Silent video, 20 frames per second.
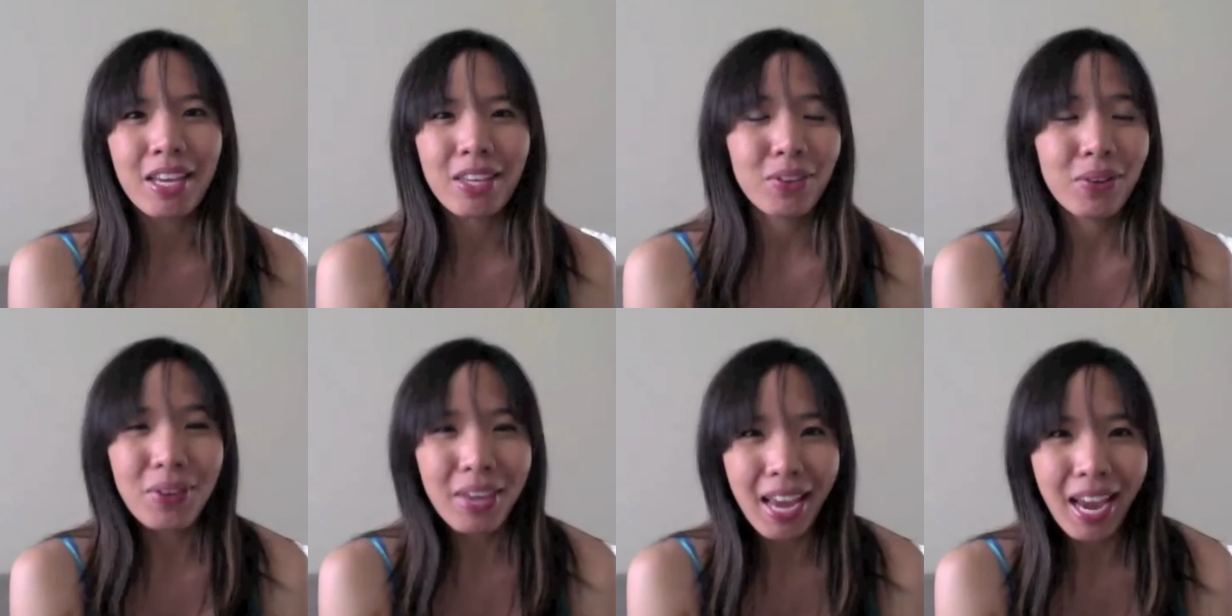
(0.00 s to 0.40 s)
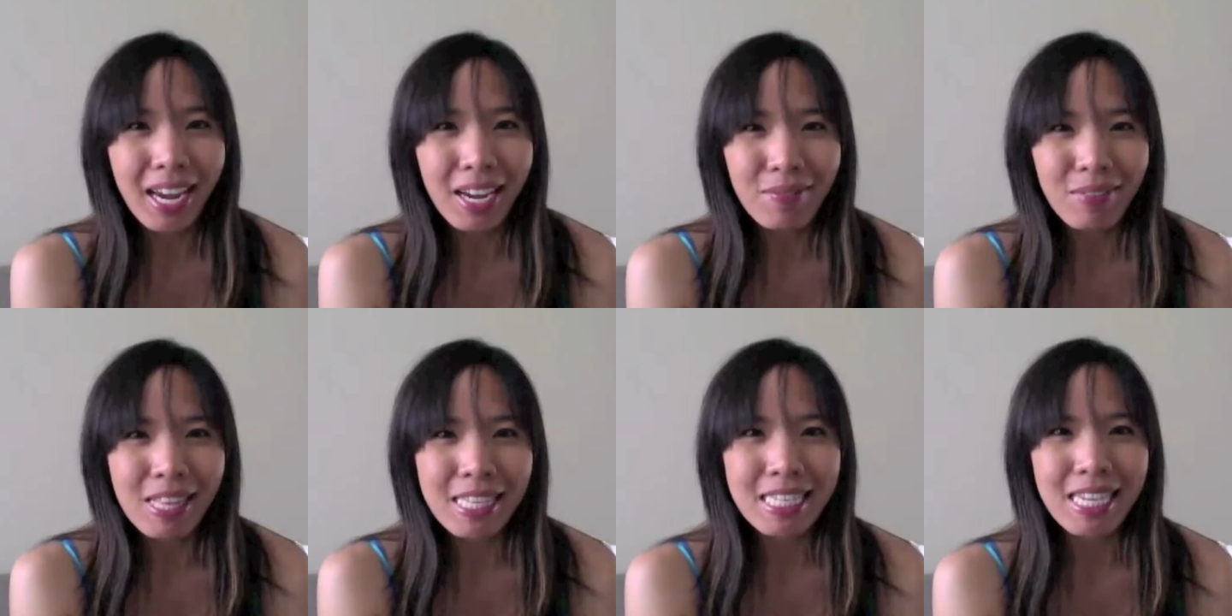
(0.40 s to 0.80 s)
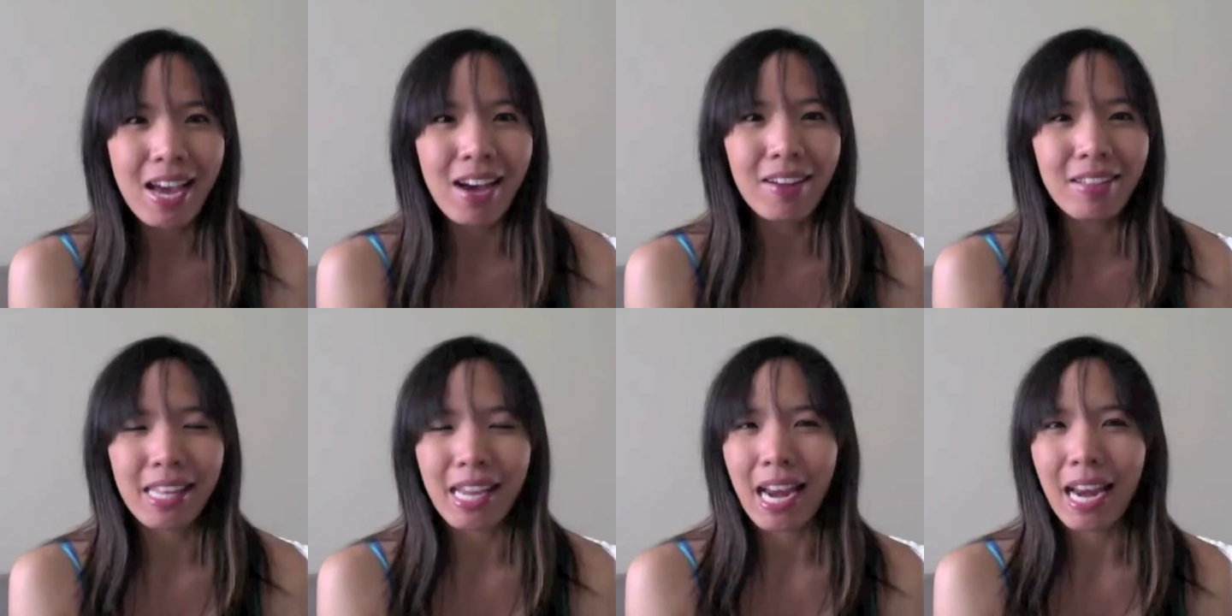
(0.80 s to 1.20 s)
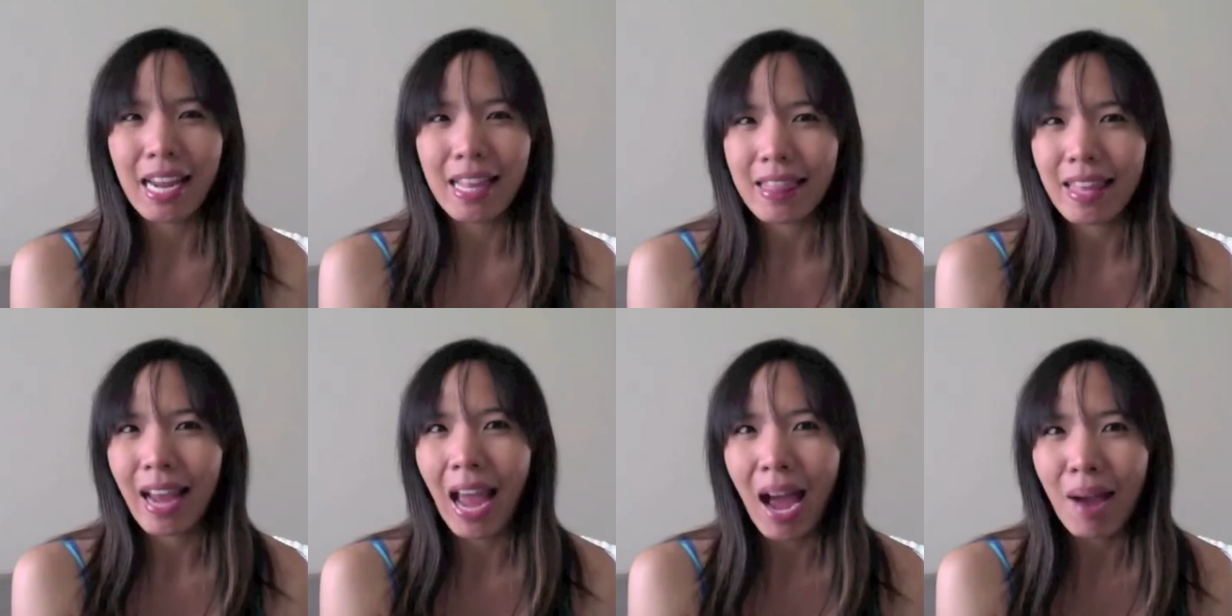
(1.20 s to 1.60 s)
You can't even tell that
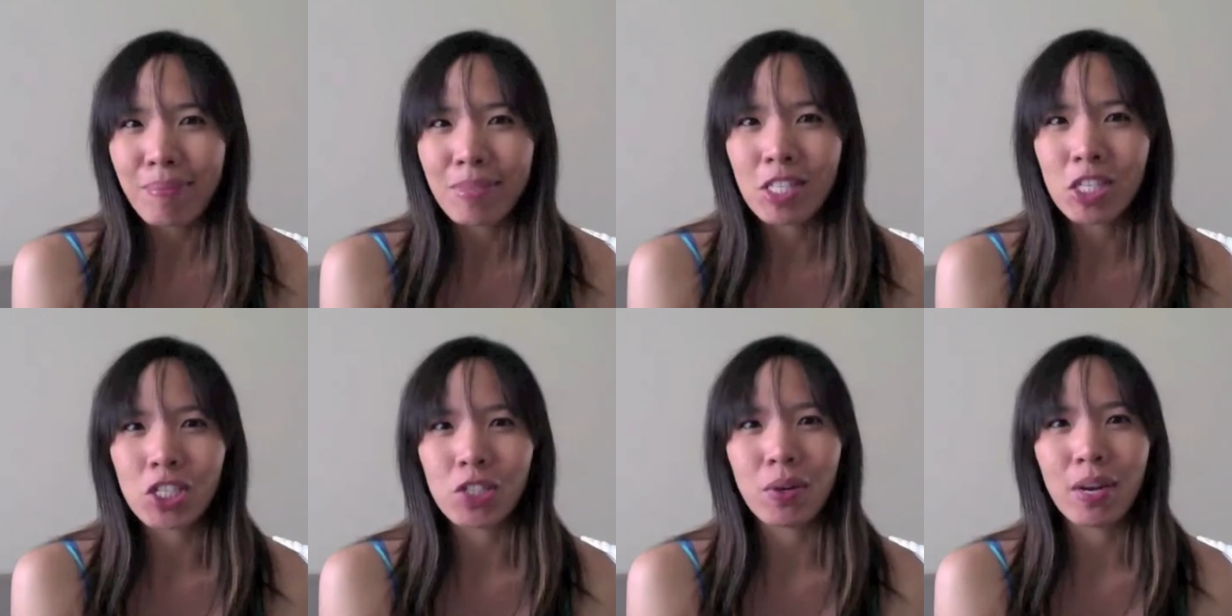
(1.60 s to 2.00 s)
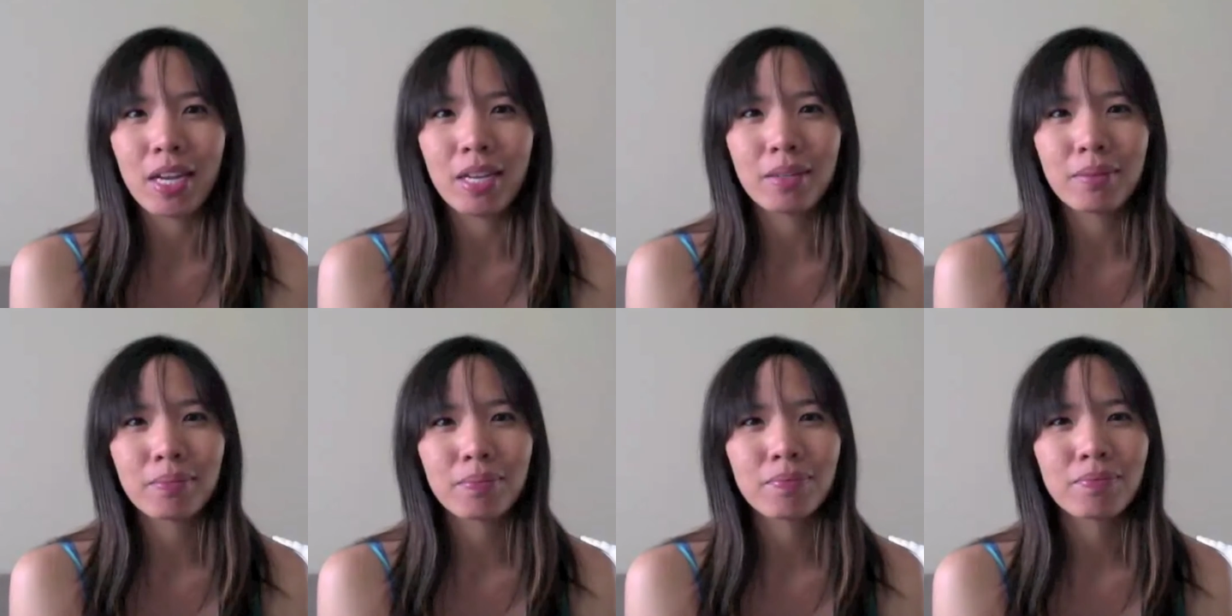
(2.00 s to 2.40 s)
anything happened to it.